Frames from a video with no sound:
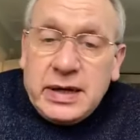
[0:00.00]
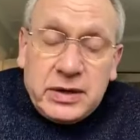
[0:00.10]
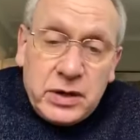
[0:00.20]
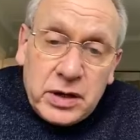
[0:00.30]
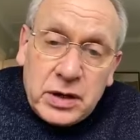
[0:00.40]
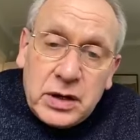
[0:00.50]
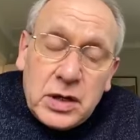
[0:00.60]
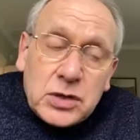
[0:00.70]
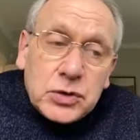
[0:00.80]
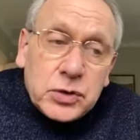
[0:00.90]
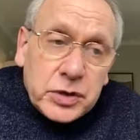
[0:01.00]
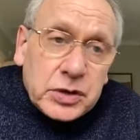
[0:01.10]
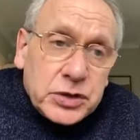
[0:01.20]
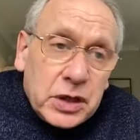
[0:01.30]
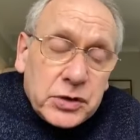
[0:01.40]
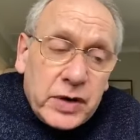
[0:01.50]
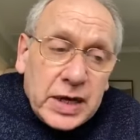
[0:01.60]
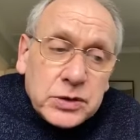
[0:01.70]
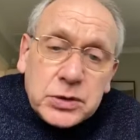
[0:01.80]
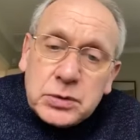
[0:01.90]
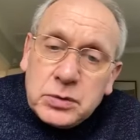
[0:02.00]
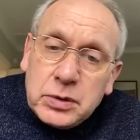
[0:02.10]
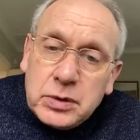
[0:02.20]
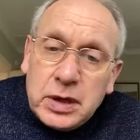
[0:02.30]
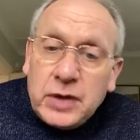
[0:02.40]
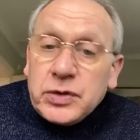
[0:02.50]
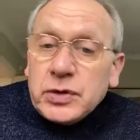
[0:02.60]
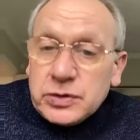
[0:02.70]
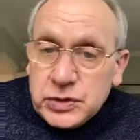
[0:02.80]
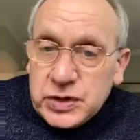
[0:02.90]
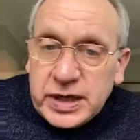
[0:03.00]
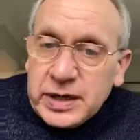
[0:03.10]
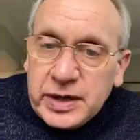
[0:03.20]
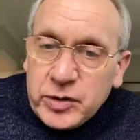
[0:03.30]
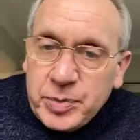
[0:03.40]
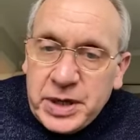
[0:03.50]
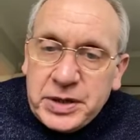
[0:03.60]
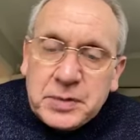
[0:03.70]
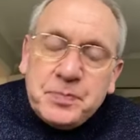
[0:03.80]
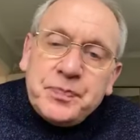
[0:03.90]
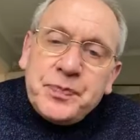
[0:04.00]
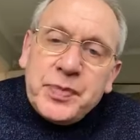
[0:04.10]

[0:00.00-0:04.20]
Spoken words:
and her took the child around to other doctors to get another opinion.